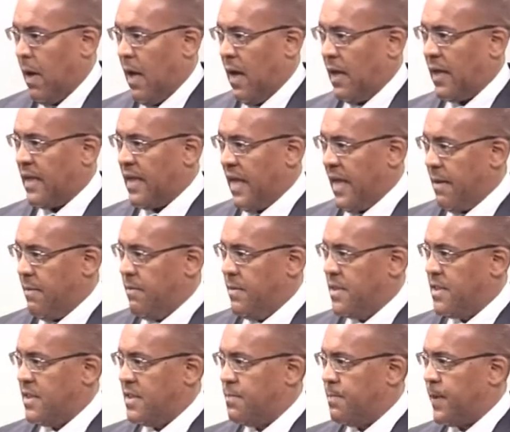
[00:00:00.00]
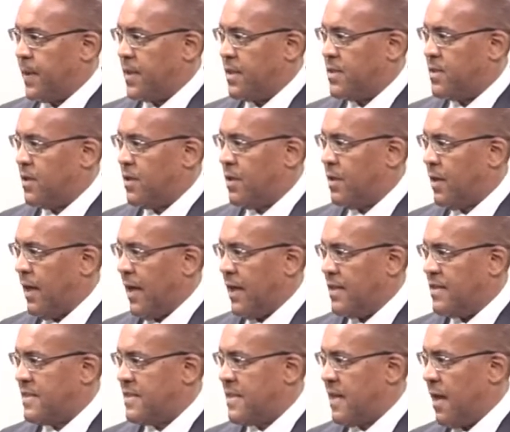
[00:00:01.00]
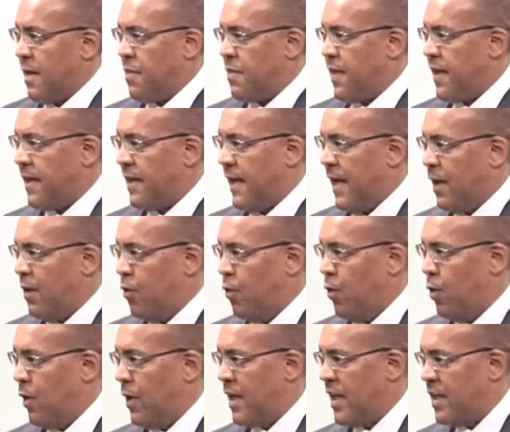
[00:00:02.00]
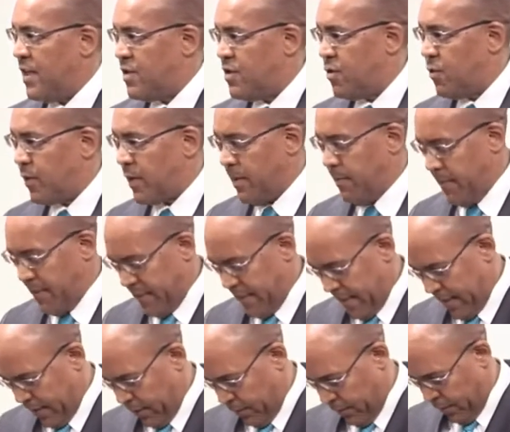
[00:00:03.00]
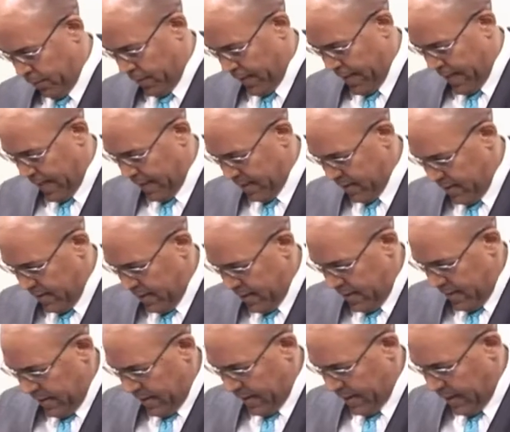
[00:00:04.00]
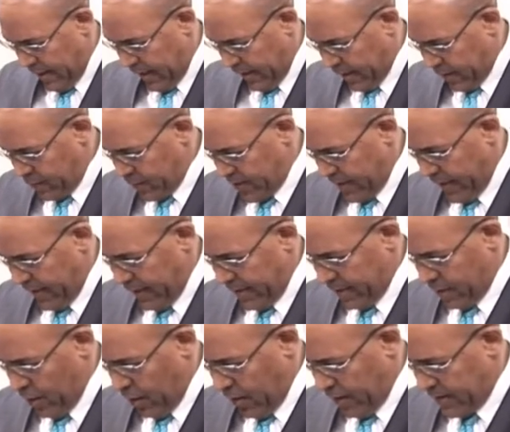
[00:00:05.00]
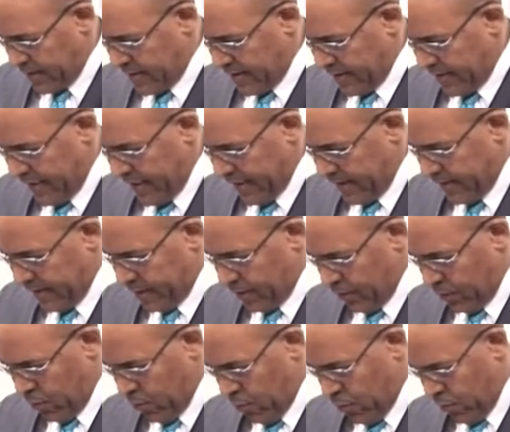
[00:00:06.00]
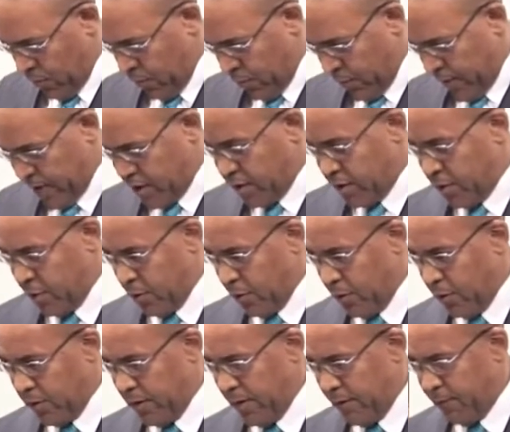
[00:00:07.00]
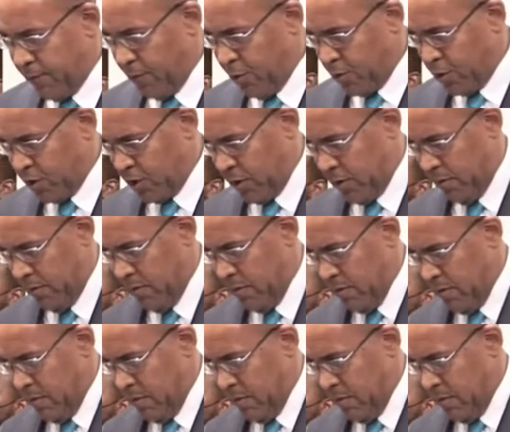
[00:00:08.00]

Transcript: Again, Mrs. Speaker, sir, I think that no issue can be taken with that. He argues that God is the deity to whom we show devotion.